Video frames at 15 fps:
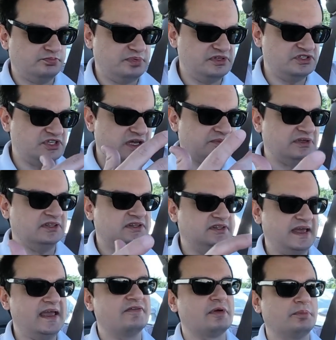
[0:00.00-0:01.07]
PCM that
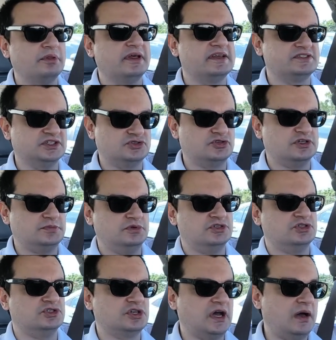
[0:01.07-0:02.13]
they replaced, the
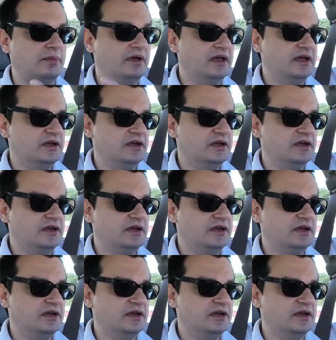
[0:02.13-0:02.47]
transmission shop,